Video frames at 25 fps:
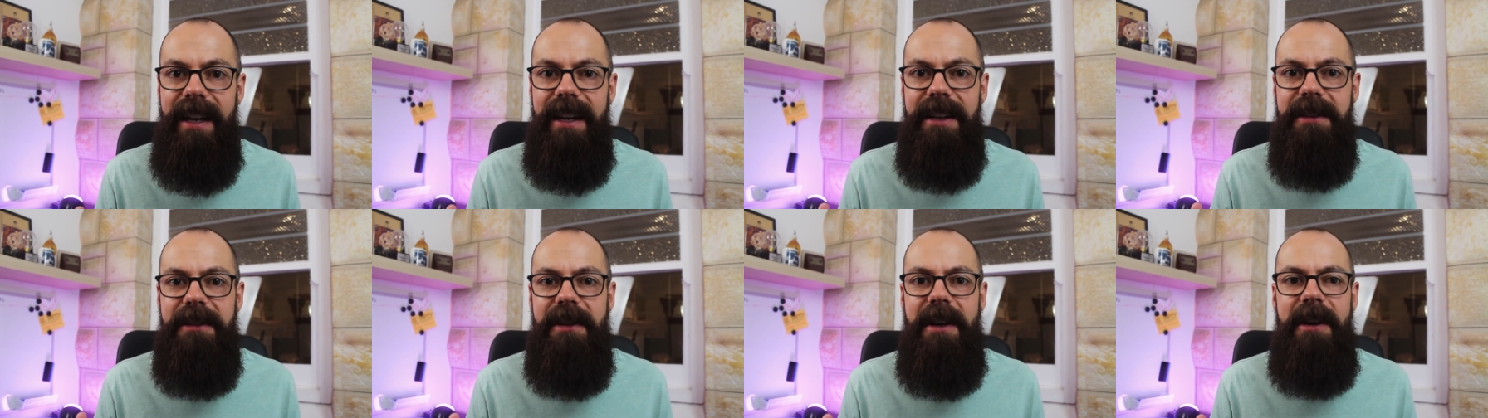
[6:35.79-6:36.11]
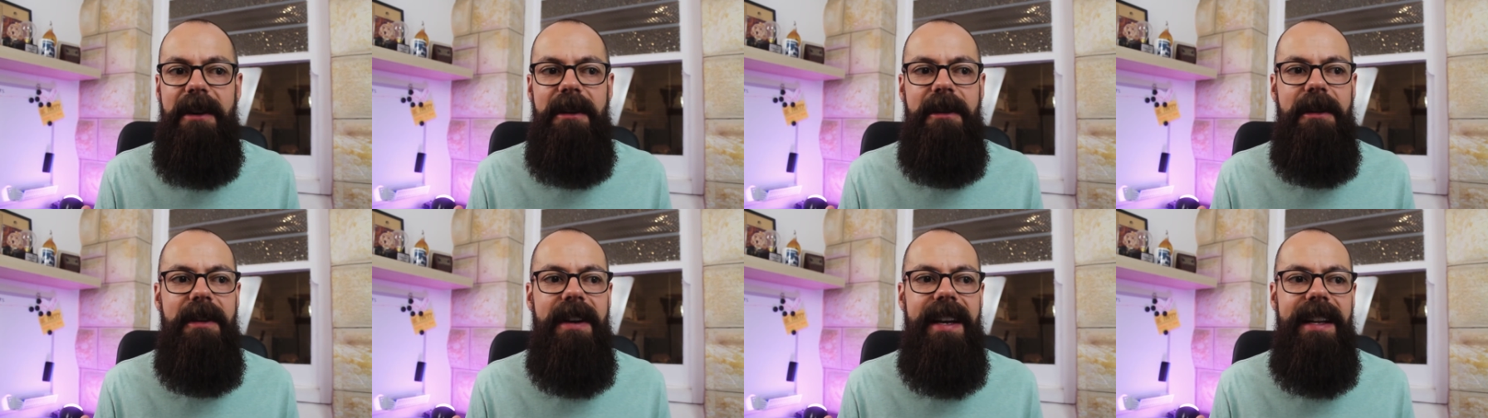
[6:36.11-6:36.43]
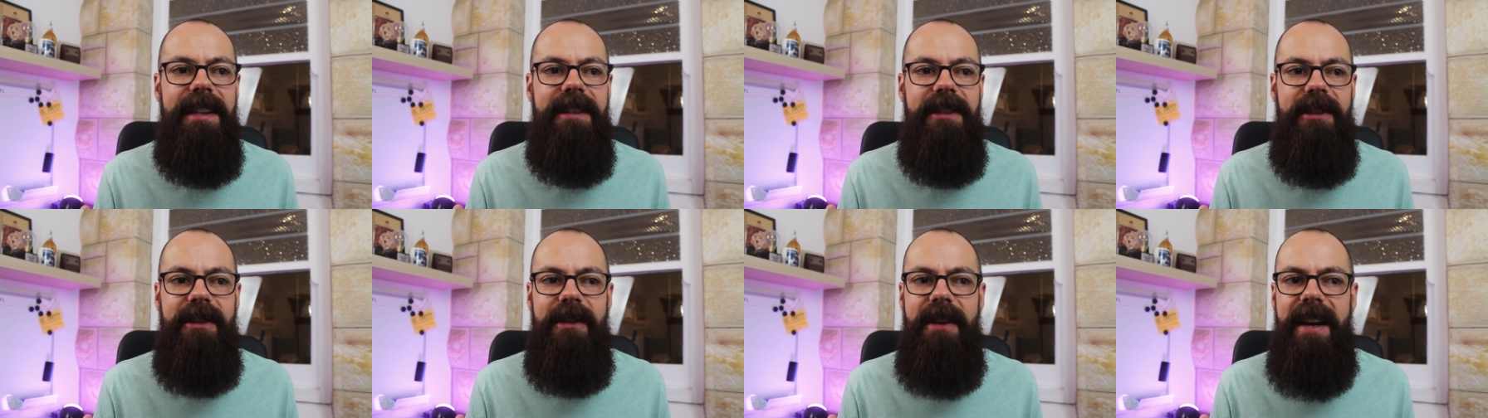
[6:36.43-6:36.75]
So
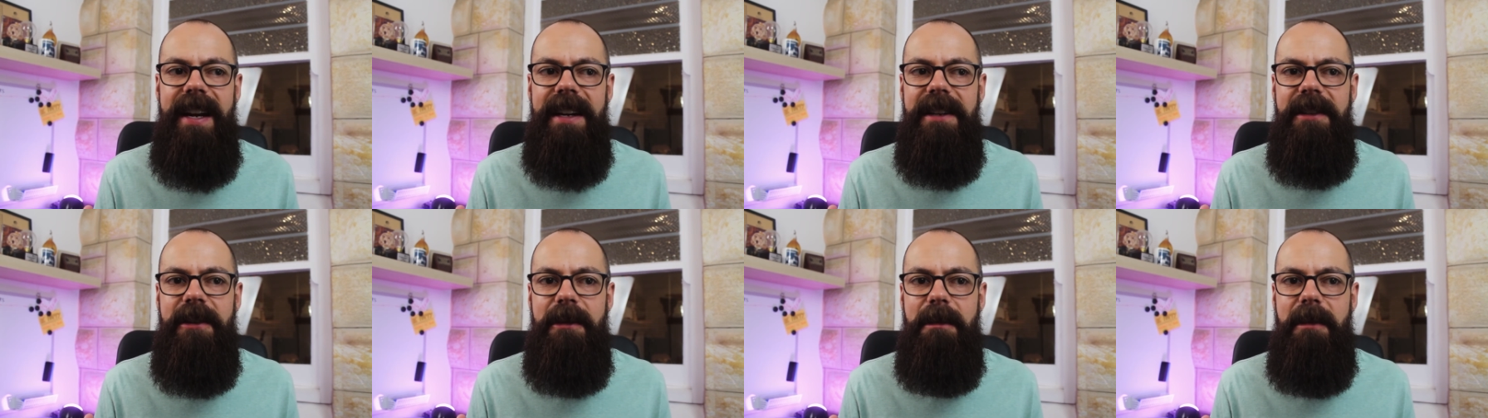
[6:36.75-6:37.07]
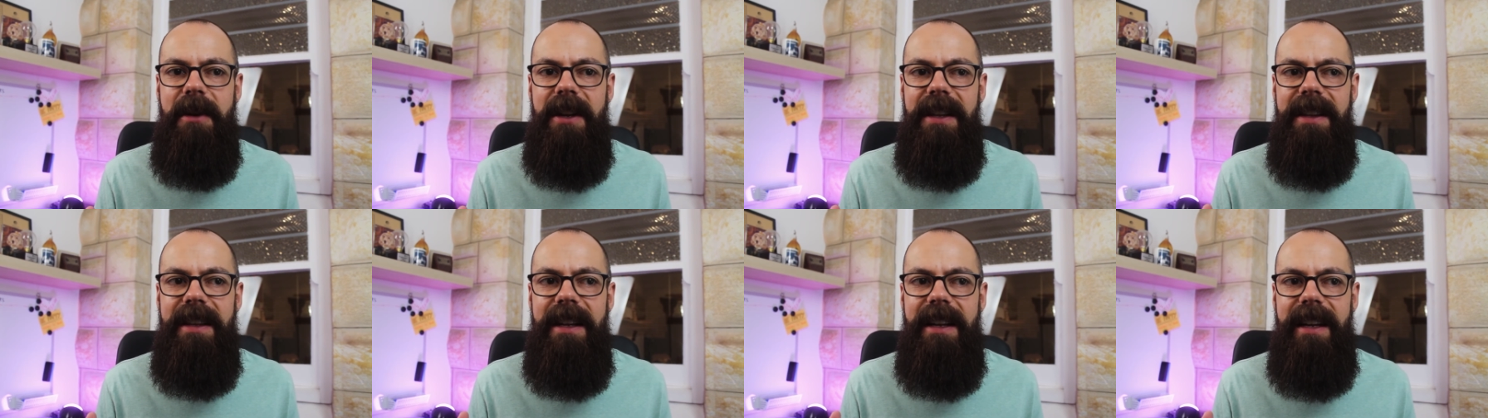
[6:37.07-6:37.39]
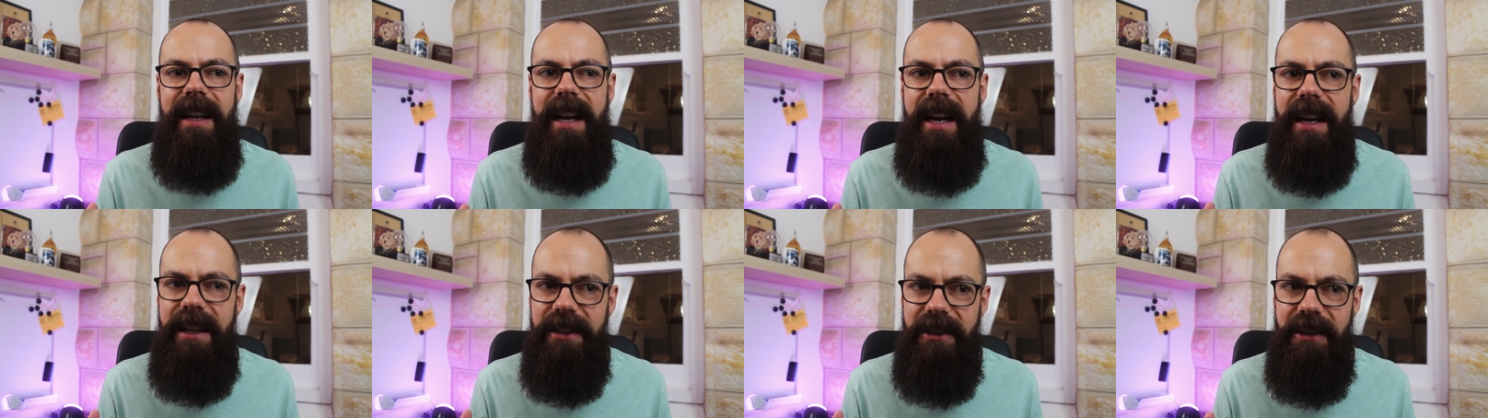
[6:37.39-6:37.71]
it's strange, but the
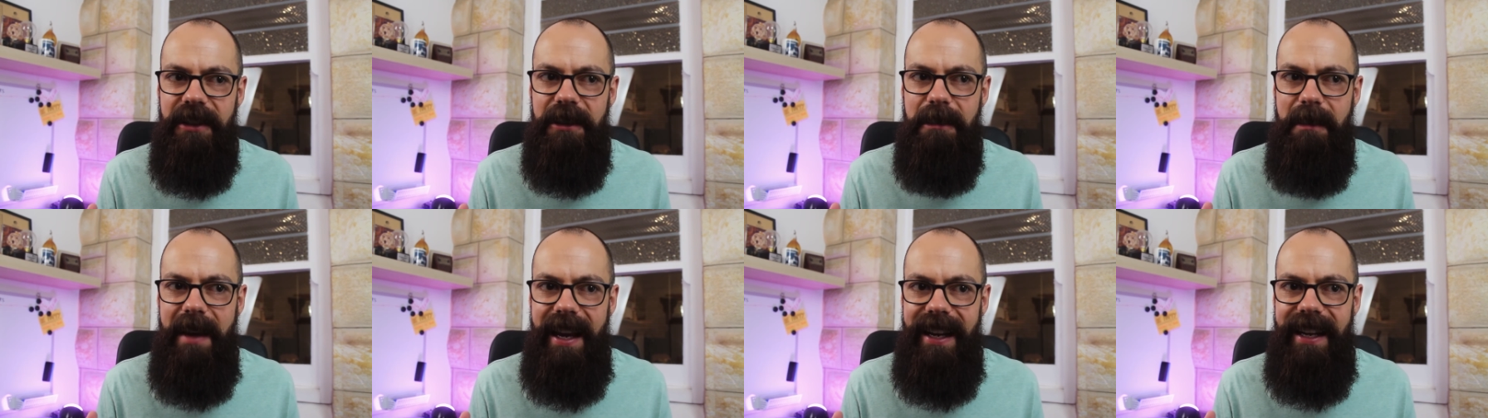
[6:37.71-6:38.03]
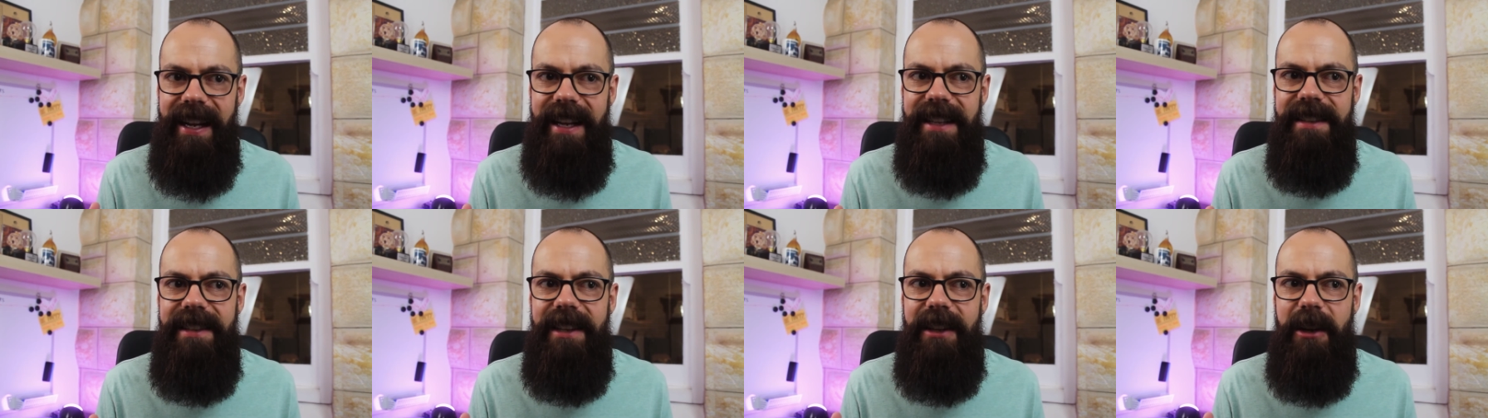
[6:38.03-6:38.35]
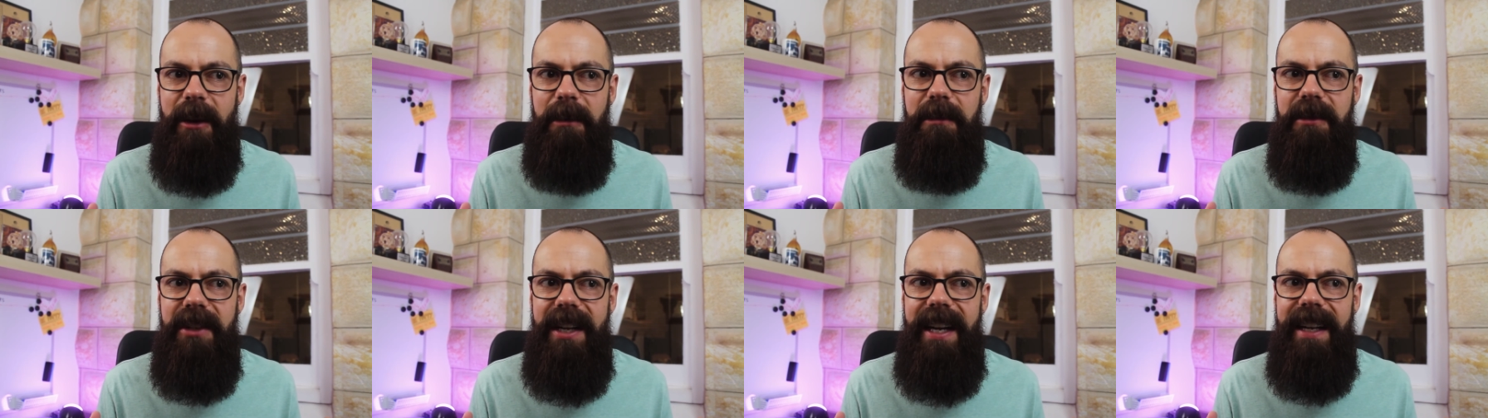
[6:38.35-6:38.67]
largest magnetic
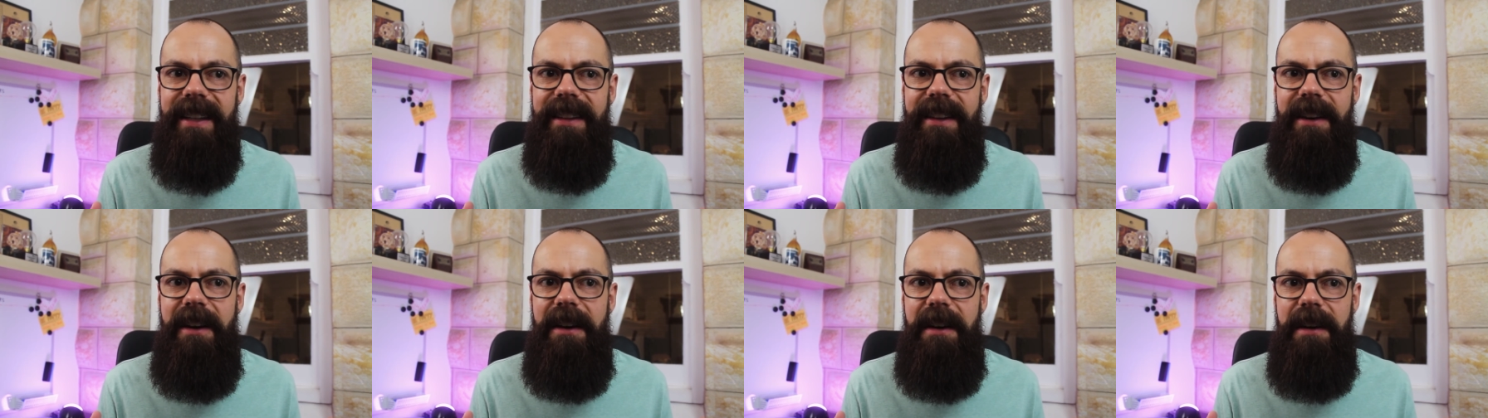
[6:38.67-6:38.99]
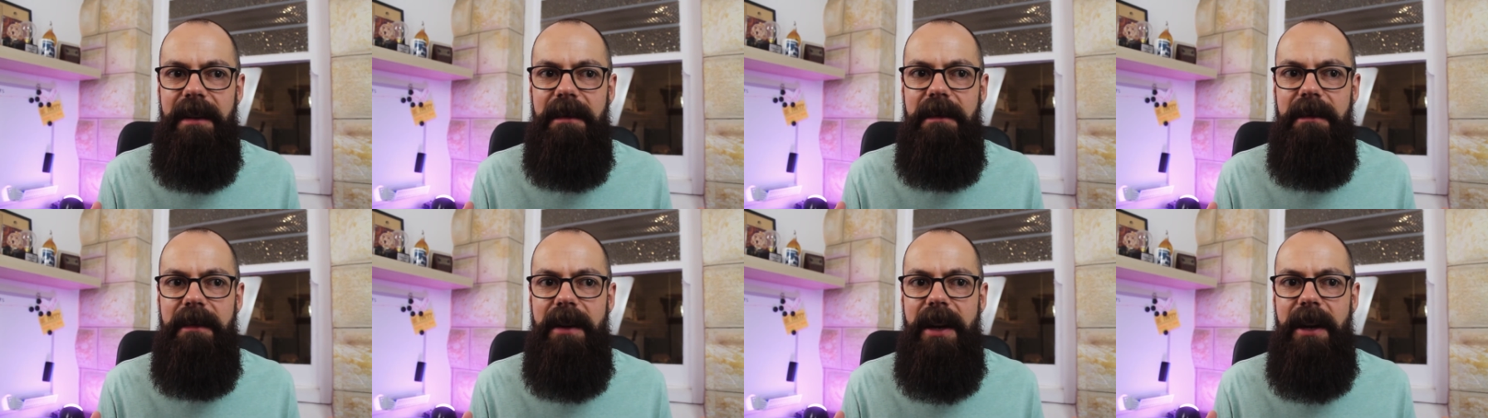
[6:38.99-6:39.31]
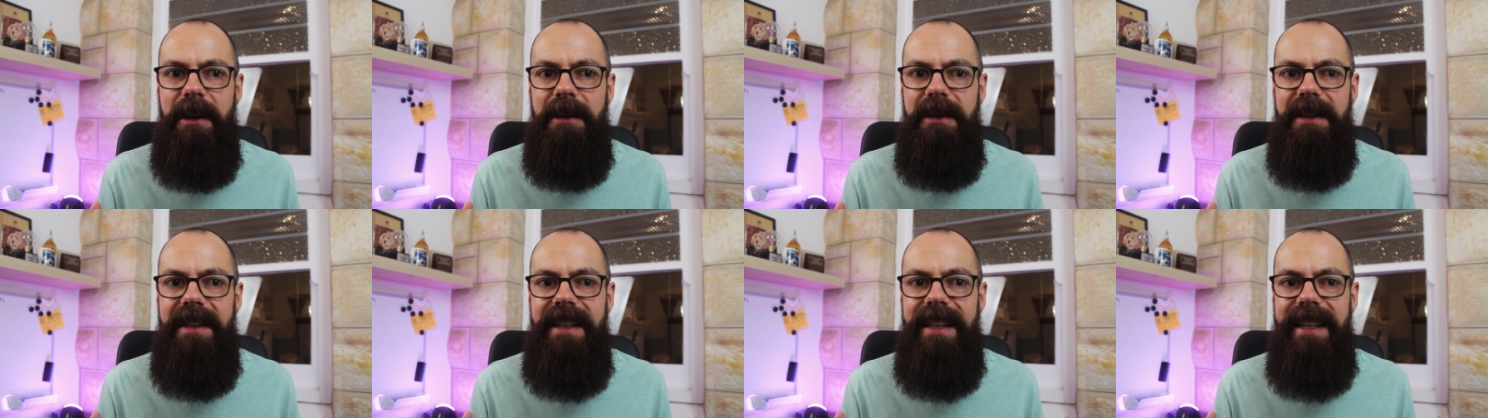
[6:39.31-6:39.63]
object that I've
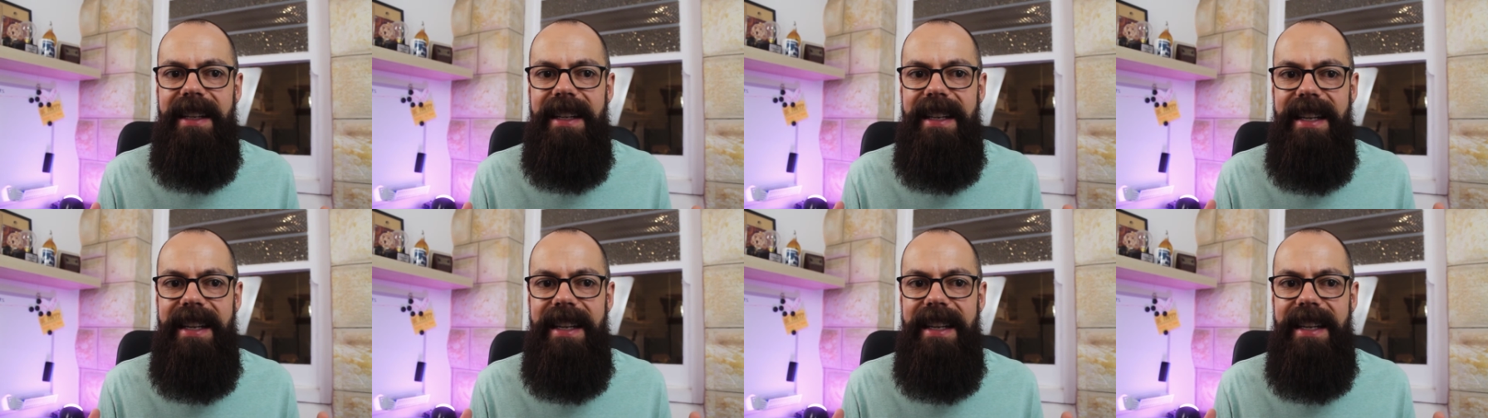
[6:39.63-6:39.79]
flown